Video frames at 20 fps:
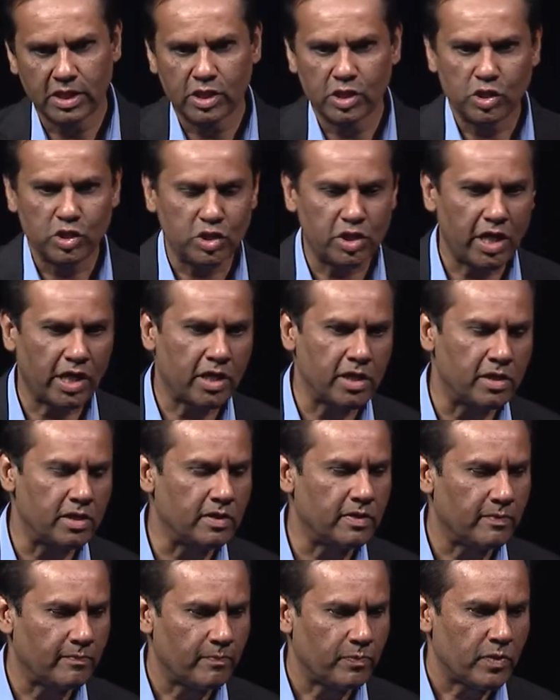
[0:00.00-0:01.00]
Second,
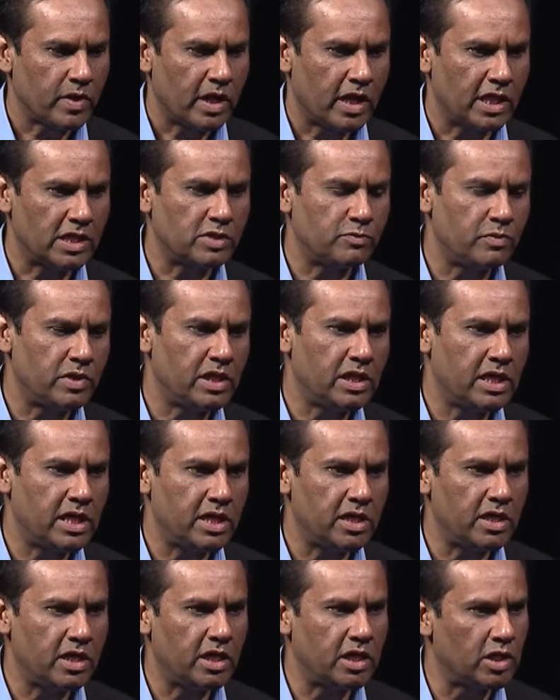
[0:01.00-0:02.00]
as we
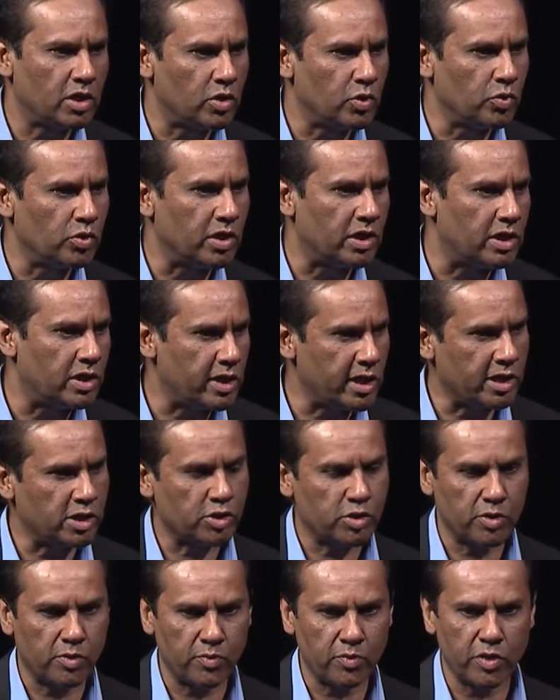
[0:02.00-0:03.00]
get into the next
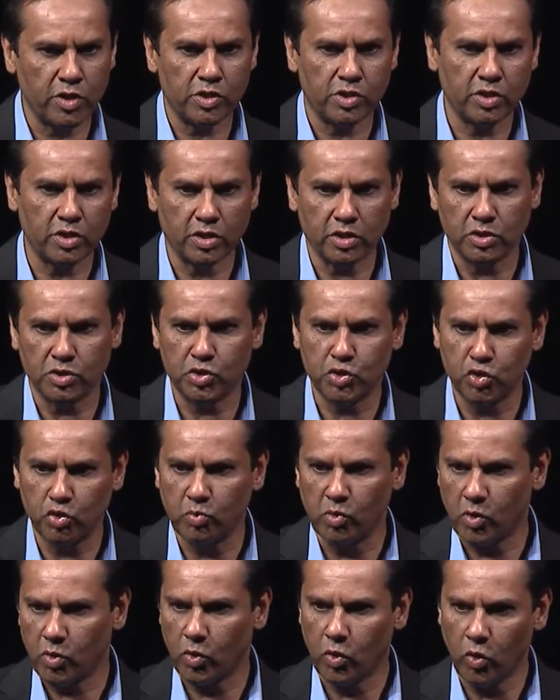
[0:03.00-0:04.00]
generation
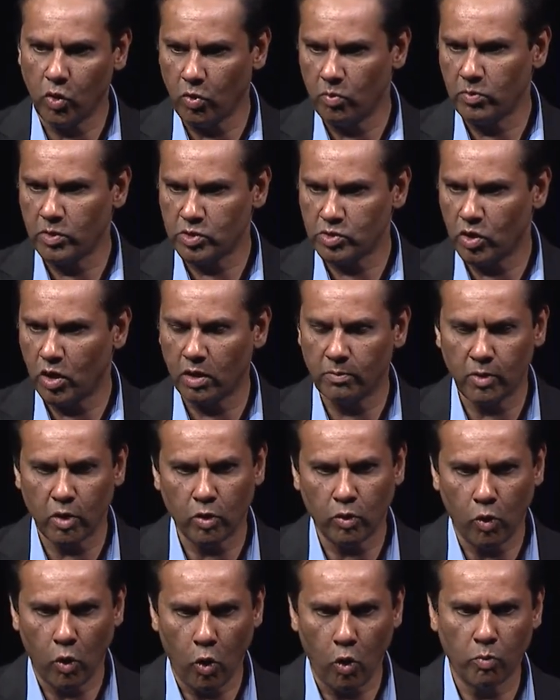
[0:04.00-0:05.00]
consumer home, it's all
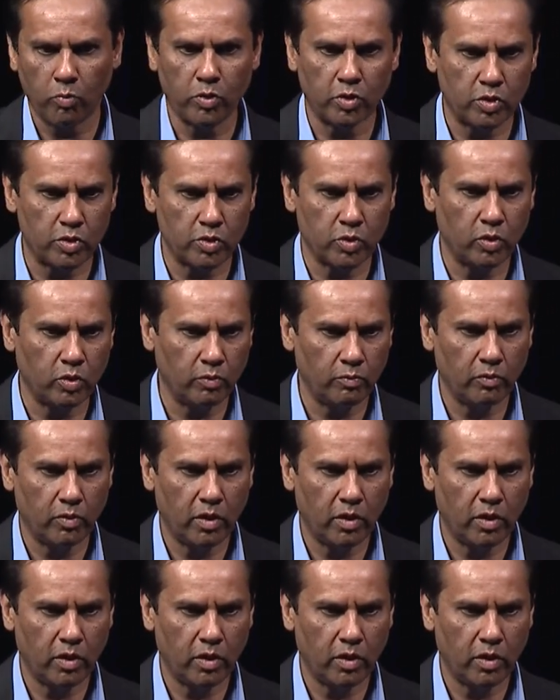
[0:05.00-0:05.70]
about home control.